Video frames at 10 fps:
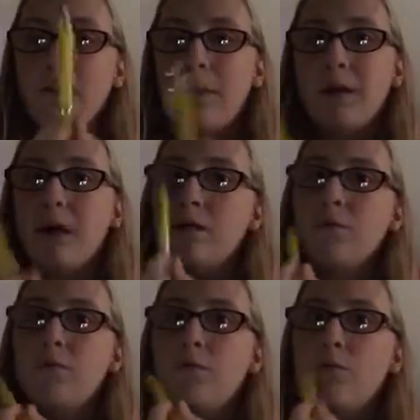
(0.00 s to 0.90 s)
I mean,
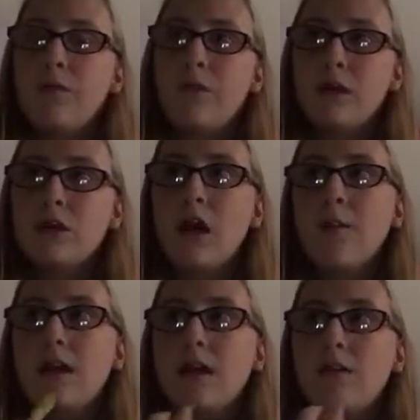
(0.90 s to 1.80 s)
we went
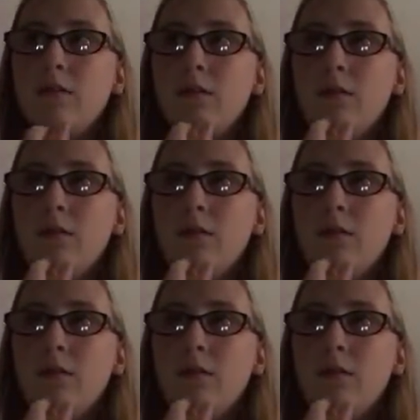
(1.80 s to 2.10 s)
shopping